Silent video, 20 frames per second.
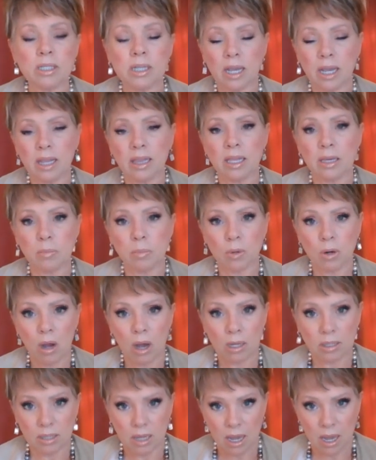daily
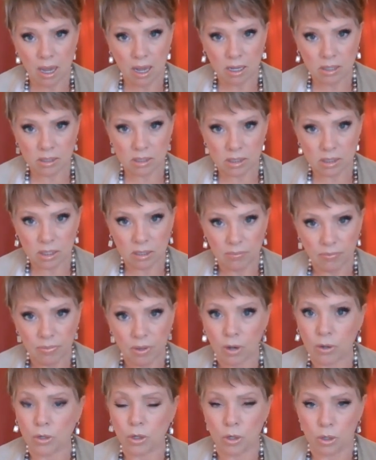broadcast
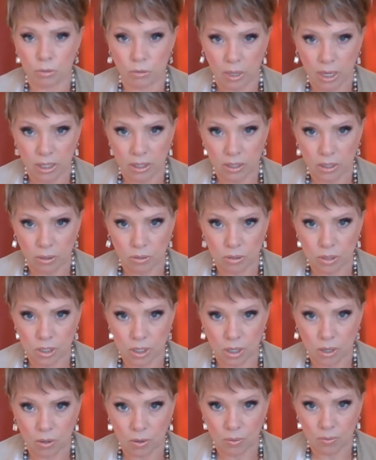on your radio
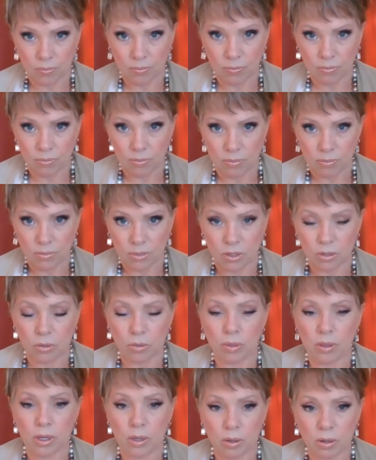show
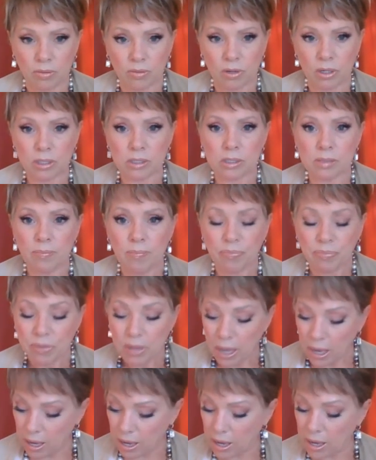to the universe.
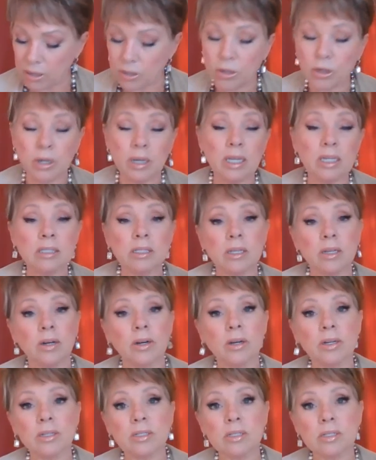And your
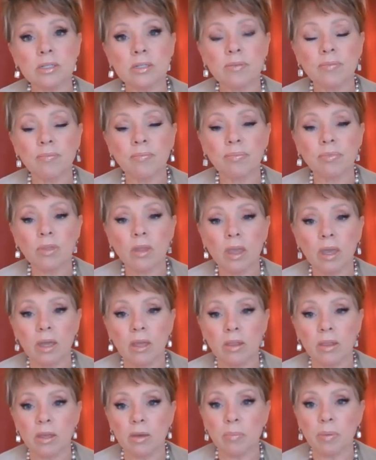listeners,
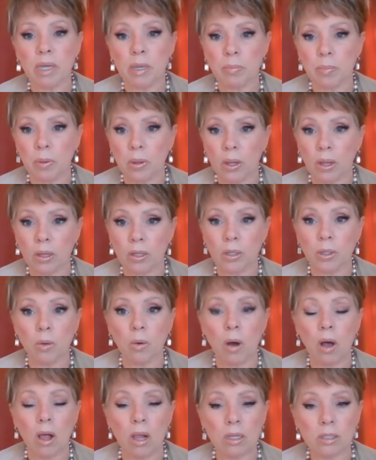the people who
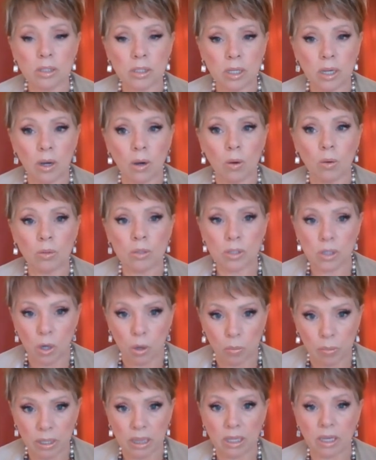also
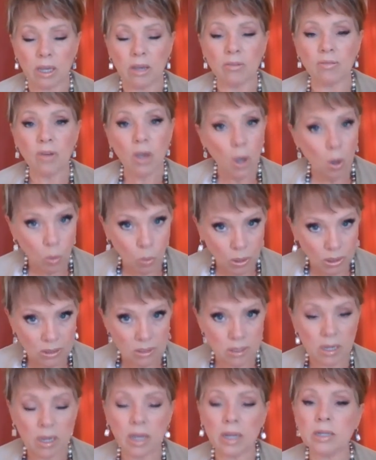so believe,
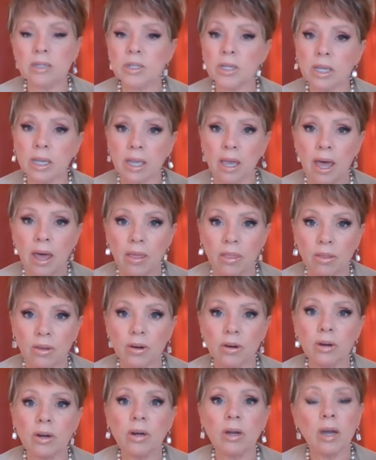will tend to
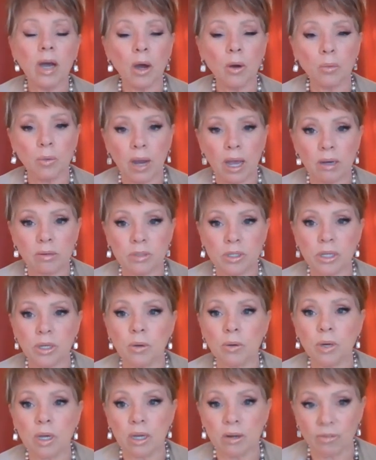gather around
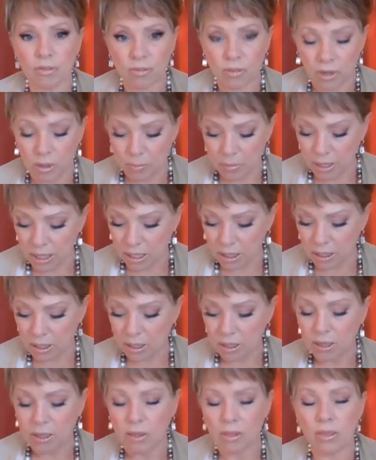you, confirming
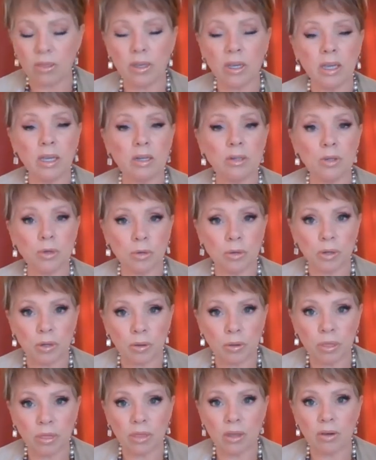the
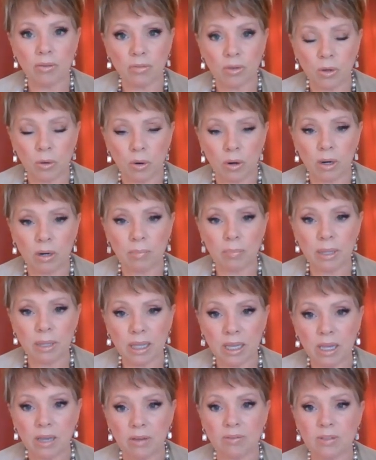truth of your
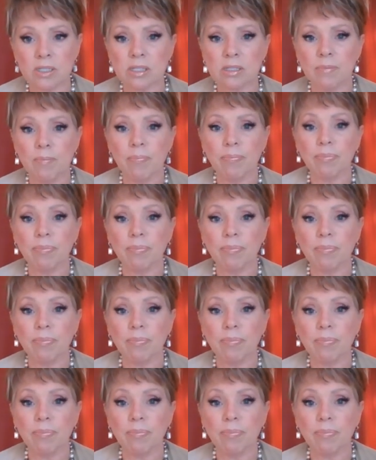beliefs.